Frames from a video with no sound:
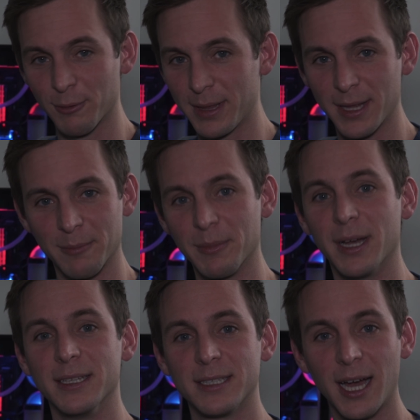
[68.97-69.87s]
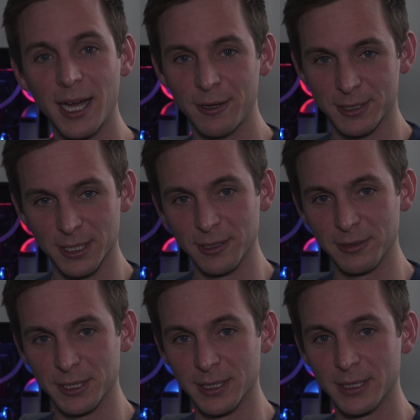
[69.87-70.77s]
rethink my entire
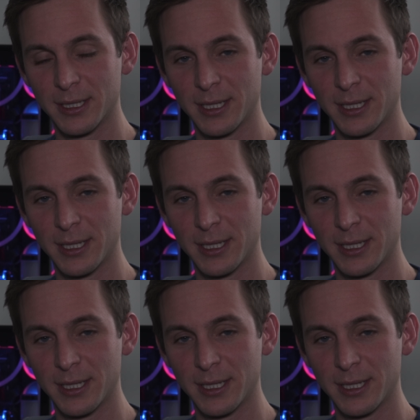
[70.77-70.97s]
solution.